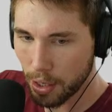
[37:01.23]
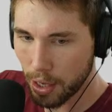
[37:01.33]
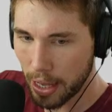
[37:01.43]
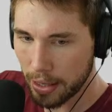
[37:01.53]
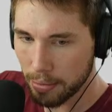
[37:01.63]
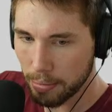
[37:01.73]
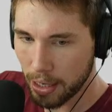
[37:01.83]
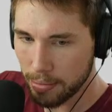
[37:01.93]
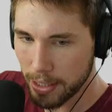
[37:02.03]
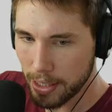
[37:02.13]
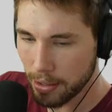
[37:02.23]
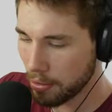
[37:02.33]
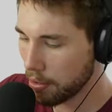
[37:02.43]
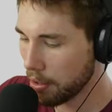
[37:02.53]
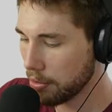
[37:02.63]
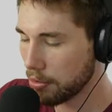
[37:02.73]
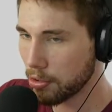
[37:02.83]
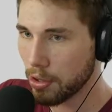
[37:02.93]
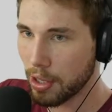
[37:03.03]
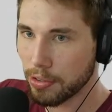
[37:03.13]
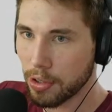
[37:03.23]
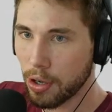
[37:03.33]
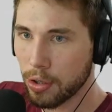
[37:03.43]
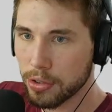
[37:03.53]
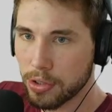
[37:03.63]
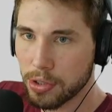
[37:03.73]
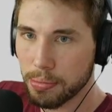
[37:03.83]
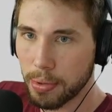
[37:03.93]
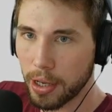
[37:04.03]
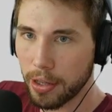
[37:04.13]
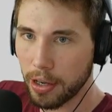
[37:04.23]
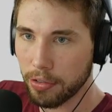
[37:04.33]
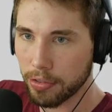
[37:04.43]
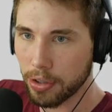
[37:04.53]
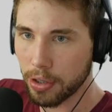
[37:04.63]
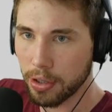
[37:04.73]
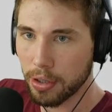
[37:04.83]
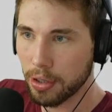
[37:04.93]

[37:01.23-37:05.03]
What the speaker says: and then maybe, so there's an oxygen bar that I've got.